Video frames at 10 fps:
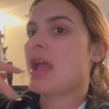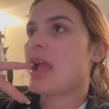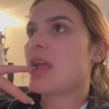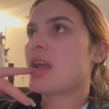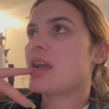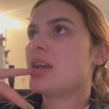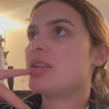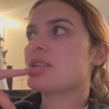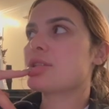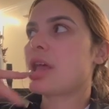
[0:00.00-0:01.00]

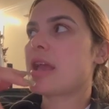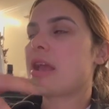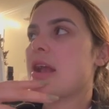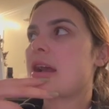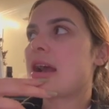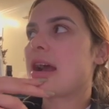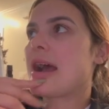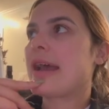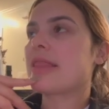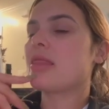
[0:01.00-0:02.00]
And like,
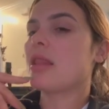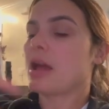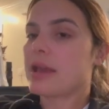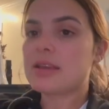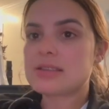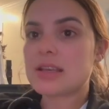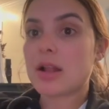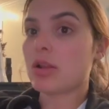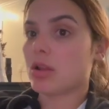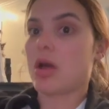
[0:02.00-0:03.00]
I liked it
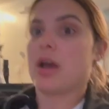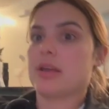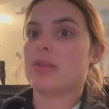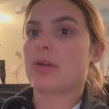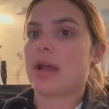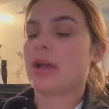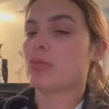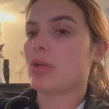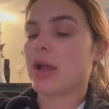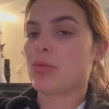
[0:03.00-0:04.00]
a lot. Okay,
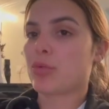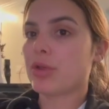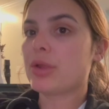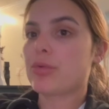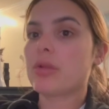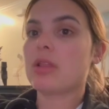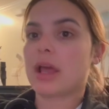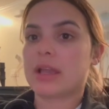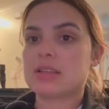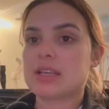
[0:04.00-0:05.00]
I really, really
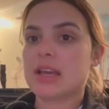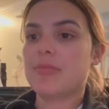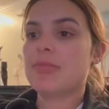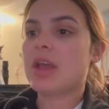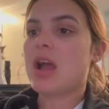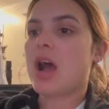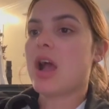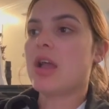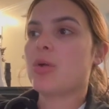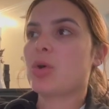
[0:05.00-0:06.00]
liked it.
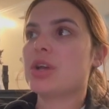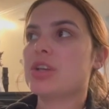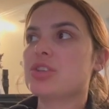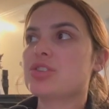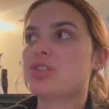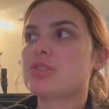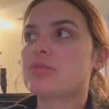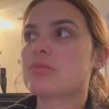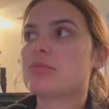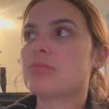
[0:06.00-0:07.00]
The
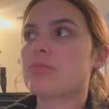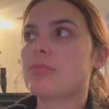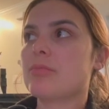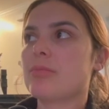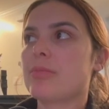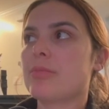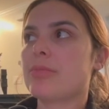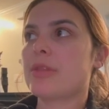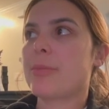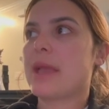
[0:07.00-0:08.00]

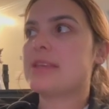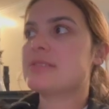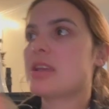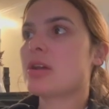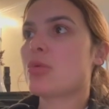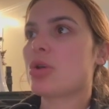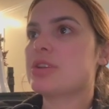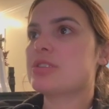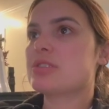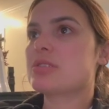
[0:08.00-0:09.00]
pacing
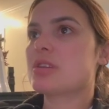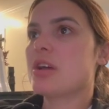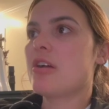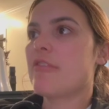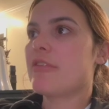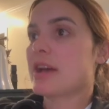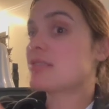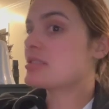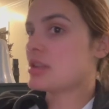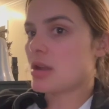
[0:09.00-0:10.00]
was
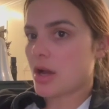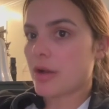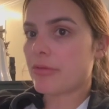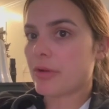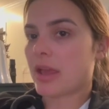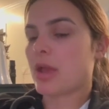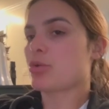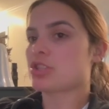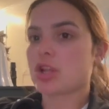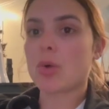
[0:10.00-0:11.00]
fast enough. Like, it
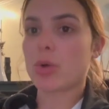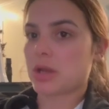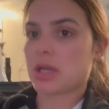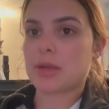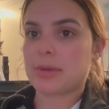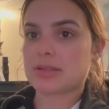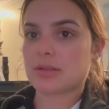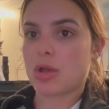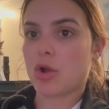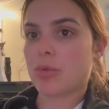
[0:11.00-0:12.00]
was slow where it needed to be
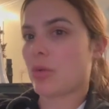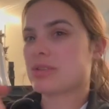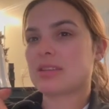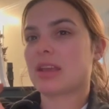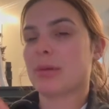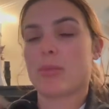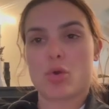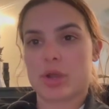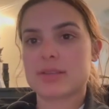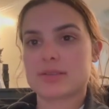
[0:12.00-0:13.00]
slow, but it wasn't like a
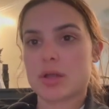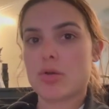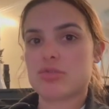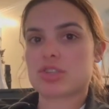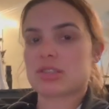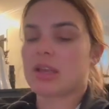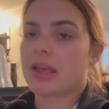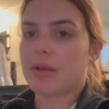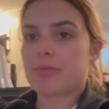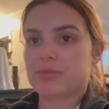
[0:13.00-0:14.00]
boring slow. It was just
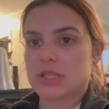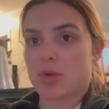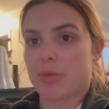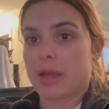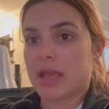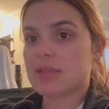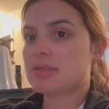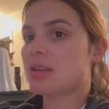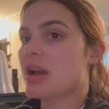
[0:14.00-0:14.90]
like slower paced.